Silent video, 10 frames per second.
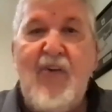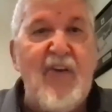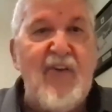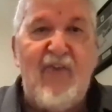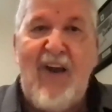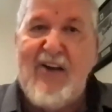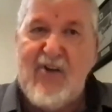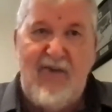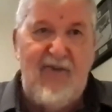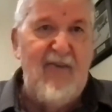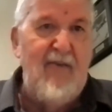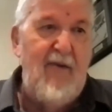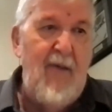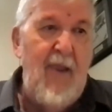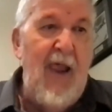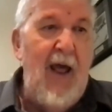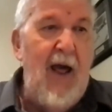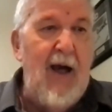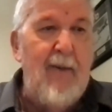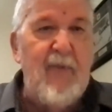to the discussions
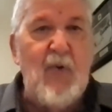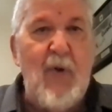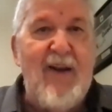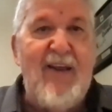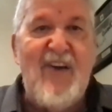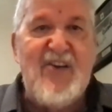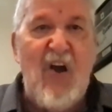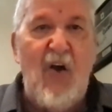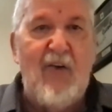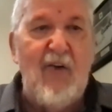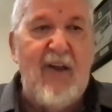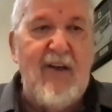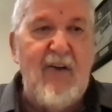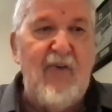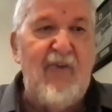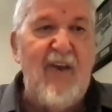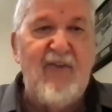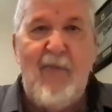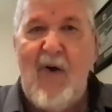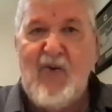between evangelical leaders
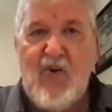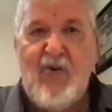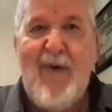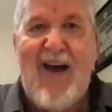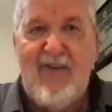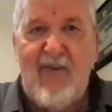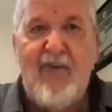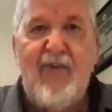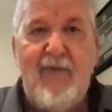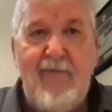and small church pastors.